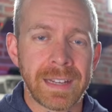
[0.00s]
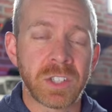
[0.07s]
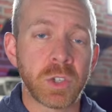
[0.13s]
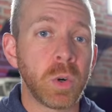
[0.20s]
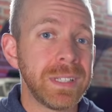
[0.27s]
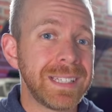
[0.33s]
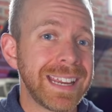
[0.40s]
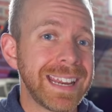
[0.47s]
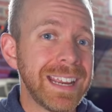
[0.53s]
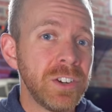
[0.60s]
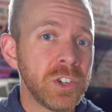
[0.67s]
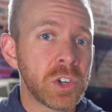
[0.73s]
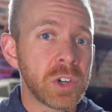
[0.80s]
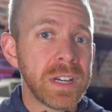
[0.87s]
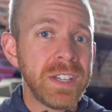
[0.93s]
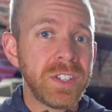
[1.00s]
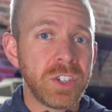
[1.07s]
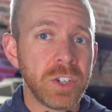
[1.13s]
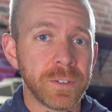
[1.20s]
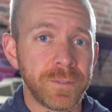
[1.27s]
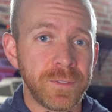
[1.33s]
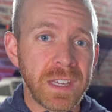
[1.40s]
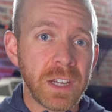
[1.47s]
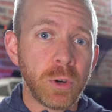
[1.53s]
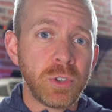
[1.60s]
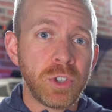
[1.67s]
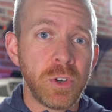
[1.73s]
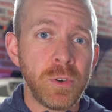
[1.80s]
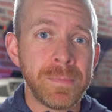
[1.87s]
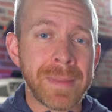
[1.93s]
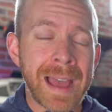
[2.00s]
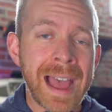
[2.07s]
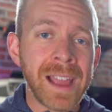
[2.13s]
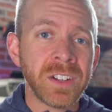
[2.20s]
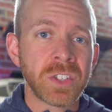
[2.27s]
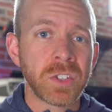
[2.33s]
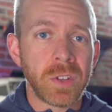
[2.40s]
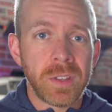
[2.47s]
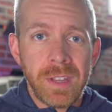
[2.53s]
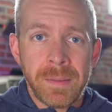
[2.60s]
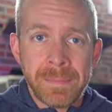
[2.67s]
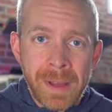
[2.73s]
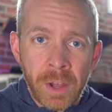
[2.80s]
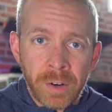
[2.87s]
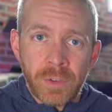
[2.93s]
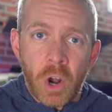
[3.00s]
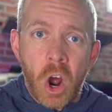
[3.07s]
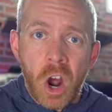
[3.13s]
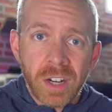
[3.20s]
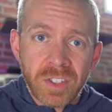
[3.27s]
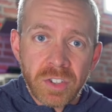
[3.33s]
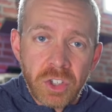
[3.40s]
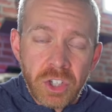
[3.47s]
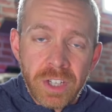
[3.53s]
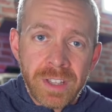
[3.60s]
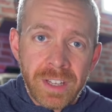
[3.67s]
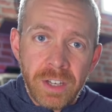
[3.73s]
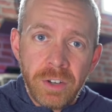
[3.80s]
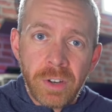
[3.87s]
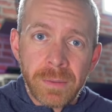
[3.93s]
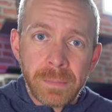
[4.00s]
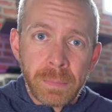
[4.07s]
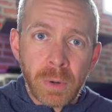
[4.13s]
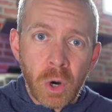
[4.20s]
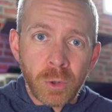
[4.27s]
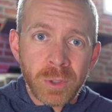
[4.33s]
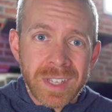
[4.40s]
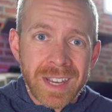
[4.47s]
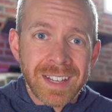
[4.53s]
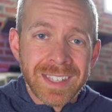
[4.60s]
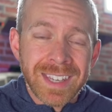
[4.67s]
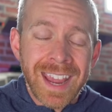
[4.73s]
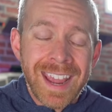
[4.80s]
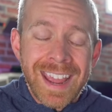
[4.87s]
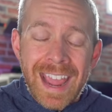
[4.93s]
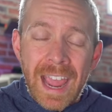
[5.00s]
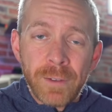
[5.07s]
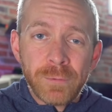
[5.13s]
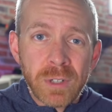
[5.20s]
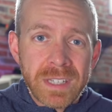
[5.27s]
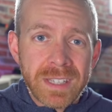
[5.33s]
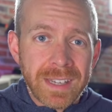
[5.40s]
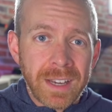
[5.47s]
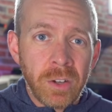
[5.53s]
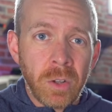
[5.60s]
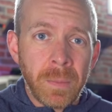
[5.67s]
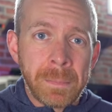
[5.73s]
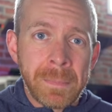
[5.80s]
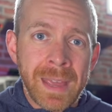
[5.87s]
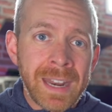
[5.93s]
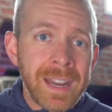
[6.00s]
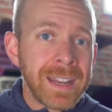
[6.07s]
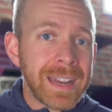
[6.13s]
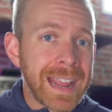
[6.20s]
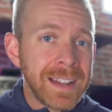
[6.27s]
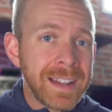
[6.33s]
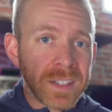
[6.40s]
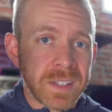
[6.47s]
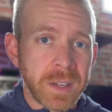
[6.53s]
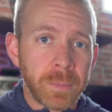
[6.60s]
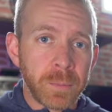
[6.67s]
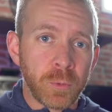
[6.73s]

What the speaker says: It's going to increase your VO2 max. So the amount of oxygen that you can process every single minute ends up